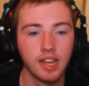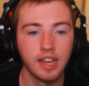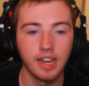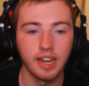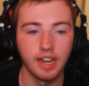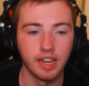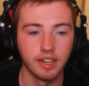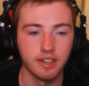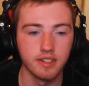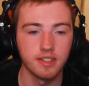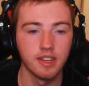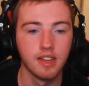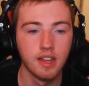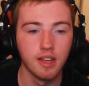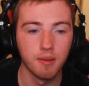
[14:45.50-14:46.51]
And
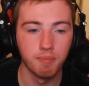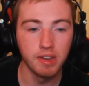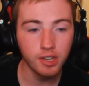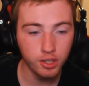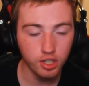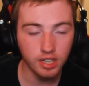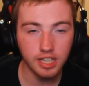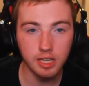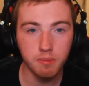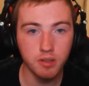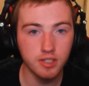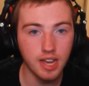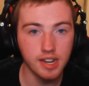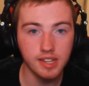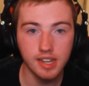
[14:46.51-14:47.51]
make sure to keep those
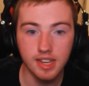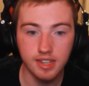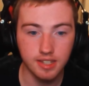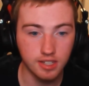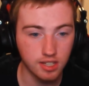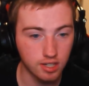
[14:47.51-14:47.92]
ideas